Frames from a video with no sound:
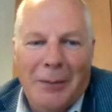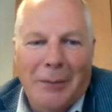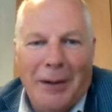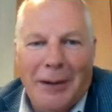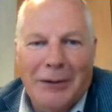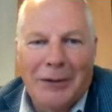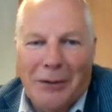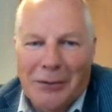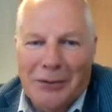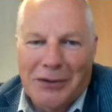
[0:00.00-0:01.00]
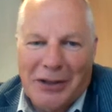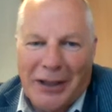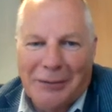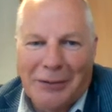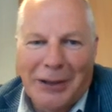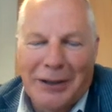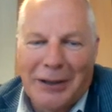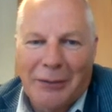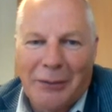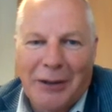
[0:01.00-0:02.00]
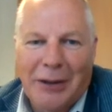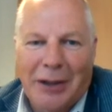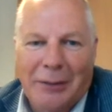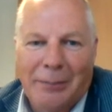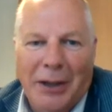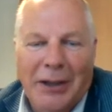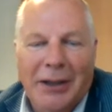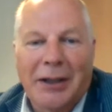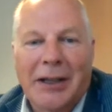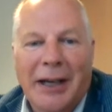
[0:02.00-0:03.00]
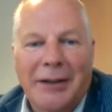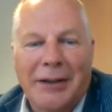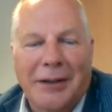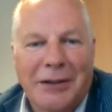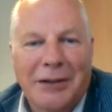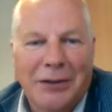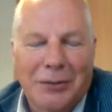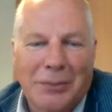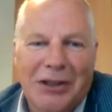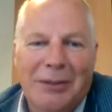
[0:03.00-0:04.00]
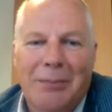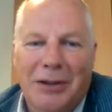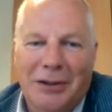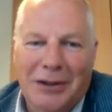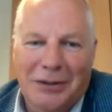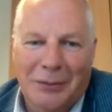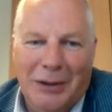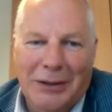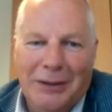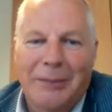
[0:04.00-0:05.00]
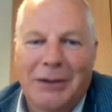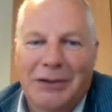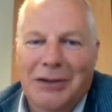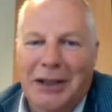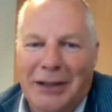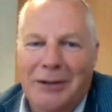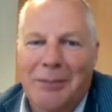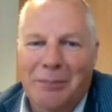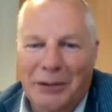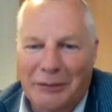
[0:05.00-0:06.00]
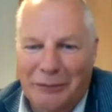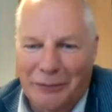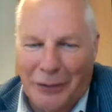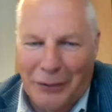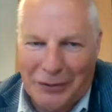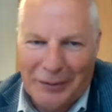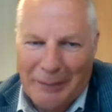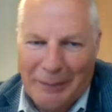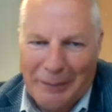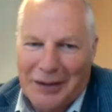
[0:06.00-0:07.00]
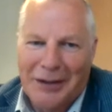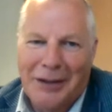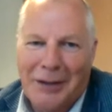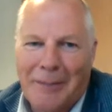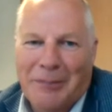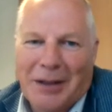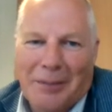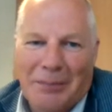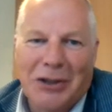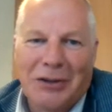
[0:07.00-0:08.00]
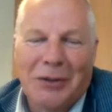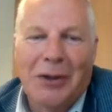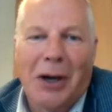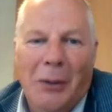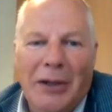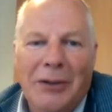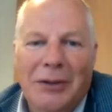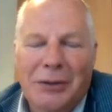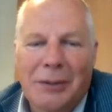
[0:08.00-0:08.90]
I don't say really that we are buying again an EOS machine, but it's again a preferred machine to go into.